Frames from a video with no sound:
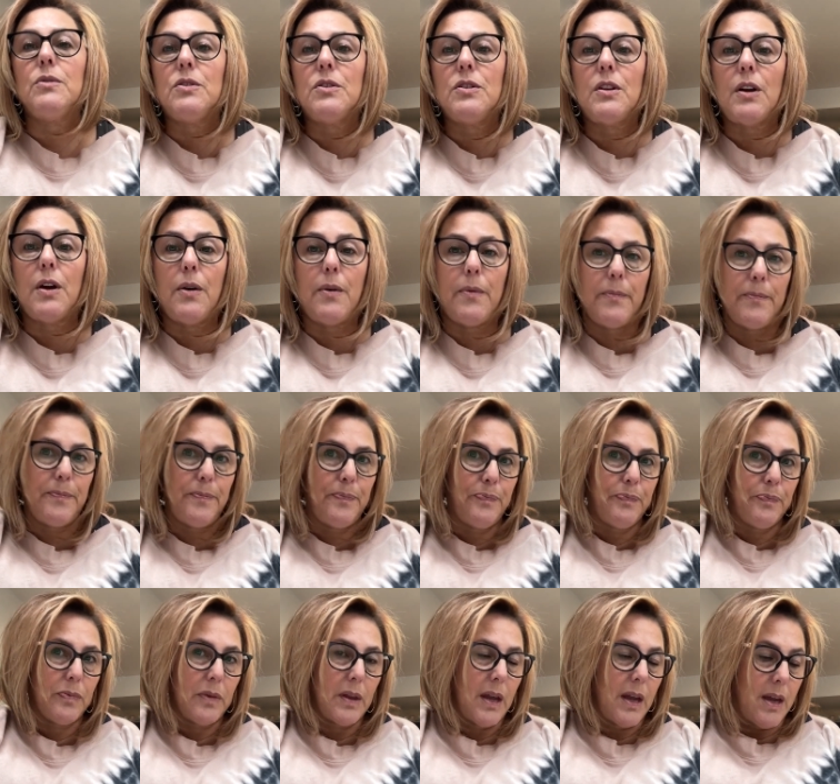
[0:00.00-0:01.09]
So,
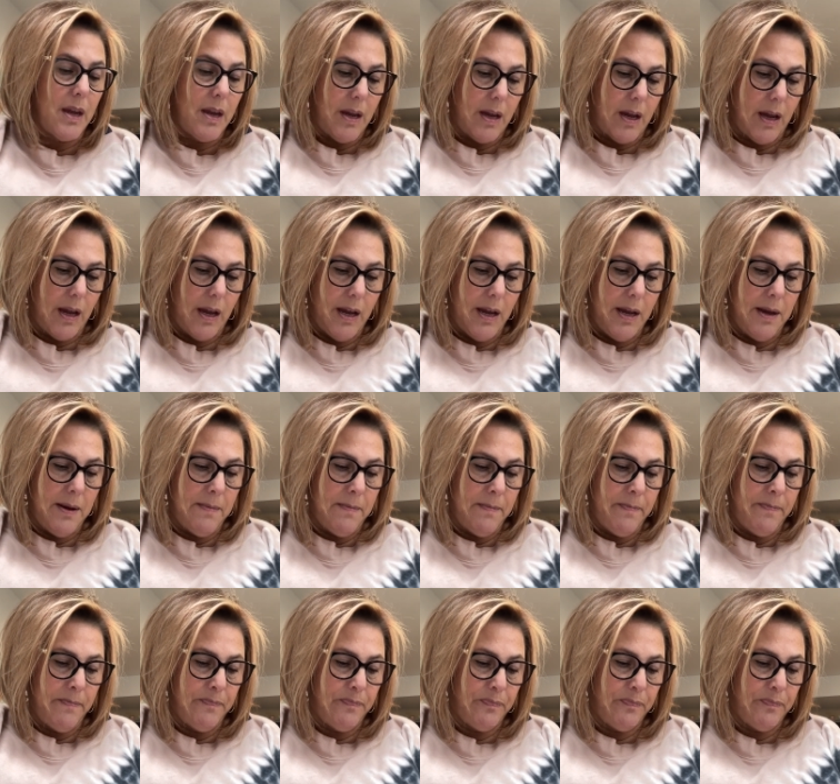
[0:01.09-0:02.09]
um...